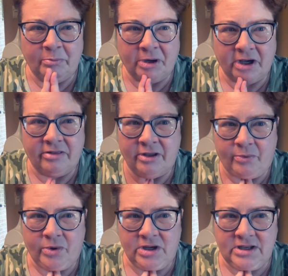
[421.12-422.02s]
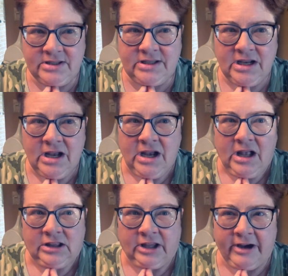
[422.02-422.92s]
book that was
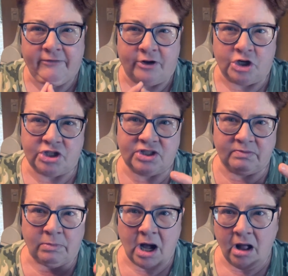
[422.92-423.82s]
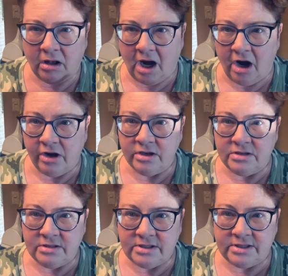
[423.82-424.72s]
like for small
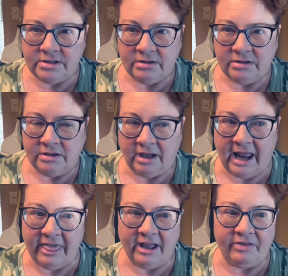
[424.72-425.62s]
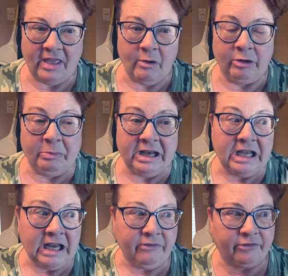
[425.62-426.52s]
gardens. And I thought that would be
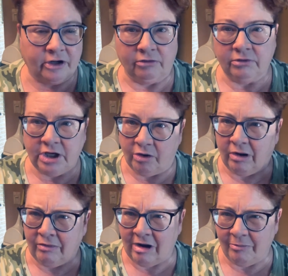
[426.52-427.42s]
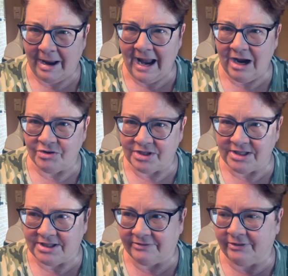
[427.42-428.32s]
neat for, you know, around my house
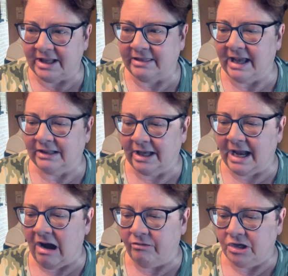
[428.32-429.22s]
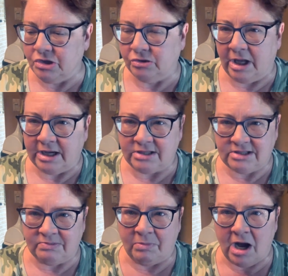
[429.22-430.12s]
and stuff like that, like how to do like
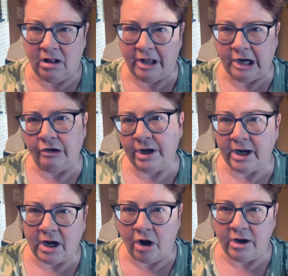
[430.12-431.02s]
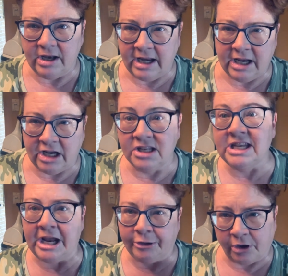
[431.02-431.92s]
small area gardening,
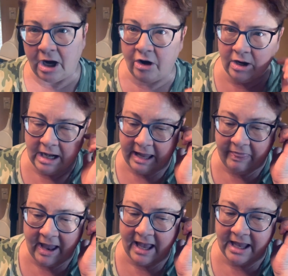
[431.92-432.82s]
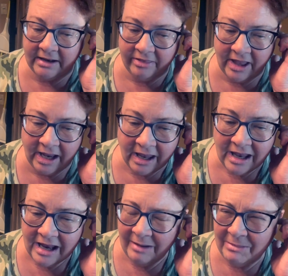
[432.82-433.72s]
container gardening, that kind of thing.
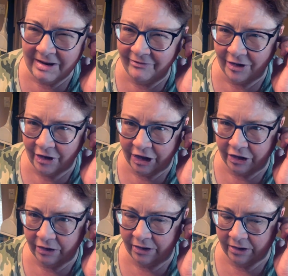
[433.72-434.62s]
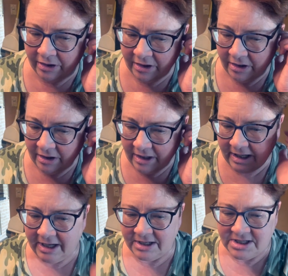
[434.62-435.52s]
Not very good
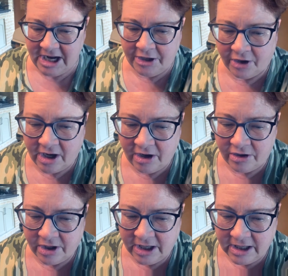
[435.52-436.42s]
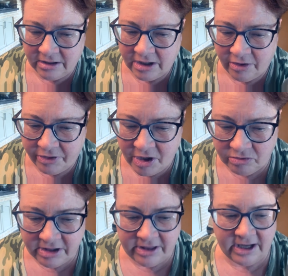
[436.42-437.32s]
at container gardening. You know, the
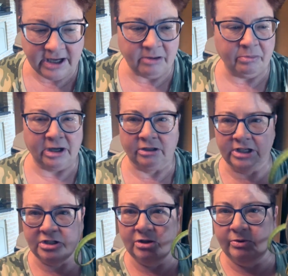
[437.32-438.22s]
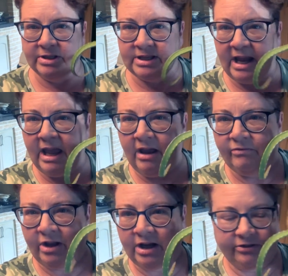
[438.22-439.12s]
only thing I can barely do is I
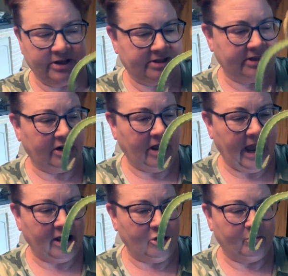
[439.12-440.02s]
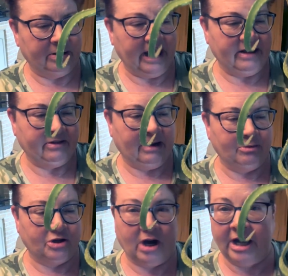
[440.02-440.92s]
have like this little aloe plant that I'm
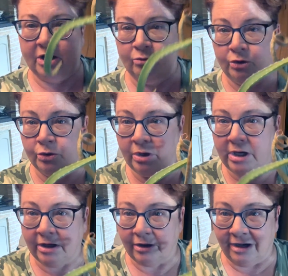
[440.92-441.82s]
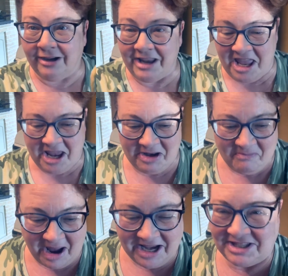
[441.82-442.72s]
trying to root here in
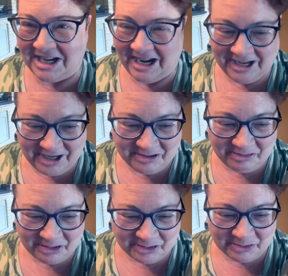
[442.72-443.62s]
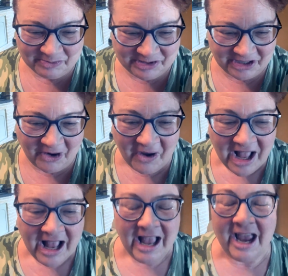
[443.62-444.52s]
my dining room. So
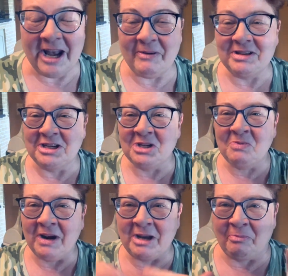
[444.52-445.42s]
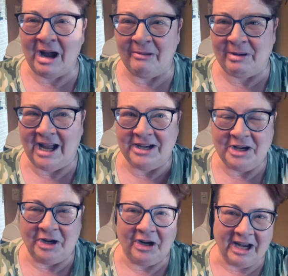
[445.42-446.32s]
anyways, I just wanted to pop on
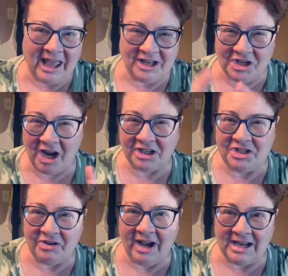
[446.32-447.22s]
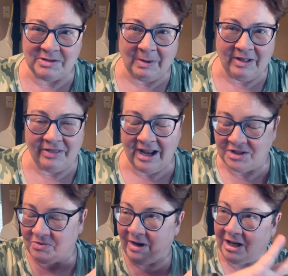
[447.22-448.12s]
here and kind of talk to you guys about that
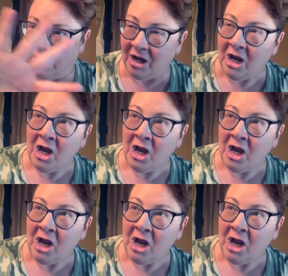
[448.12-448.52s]
so I can